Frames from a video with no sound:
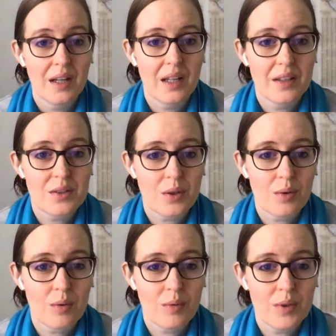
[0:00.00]
and
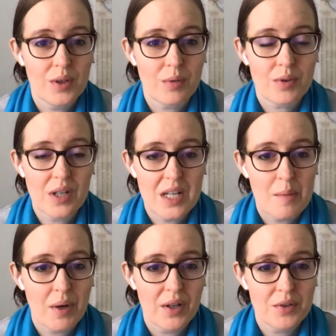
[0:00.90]
so we're trying to
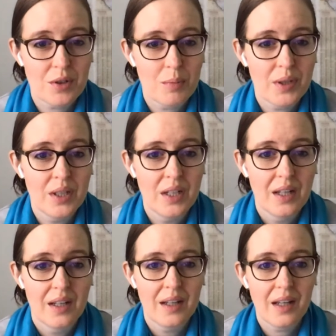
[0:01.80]
keep our ears open
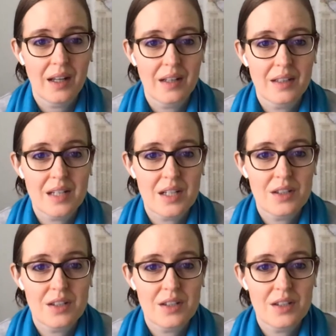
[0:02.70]
and